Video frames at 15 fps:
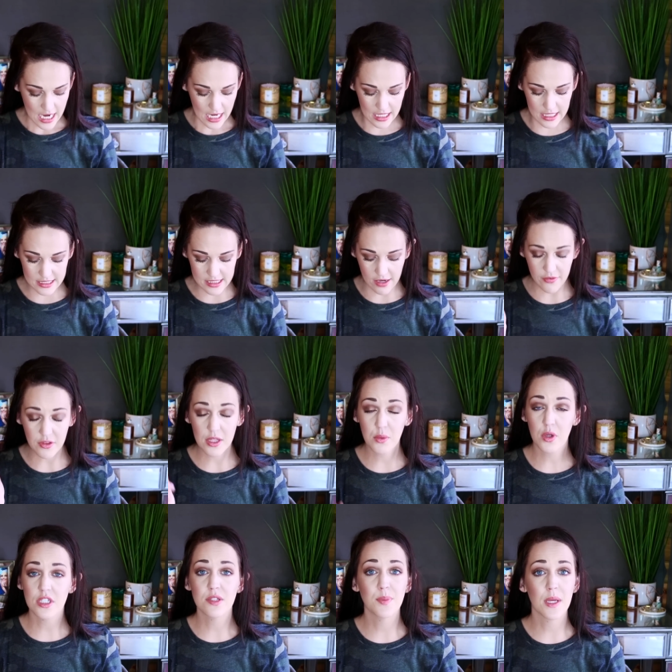and I definitely
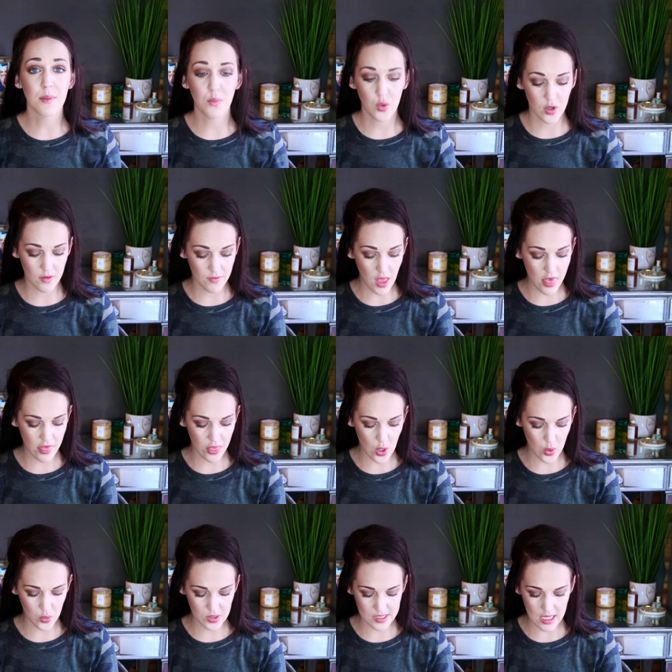want to pick more of
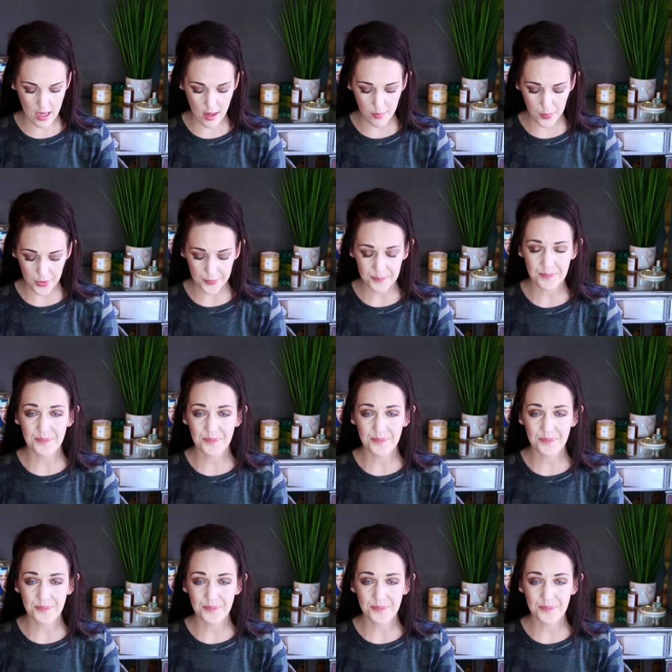those up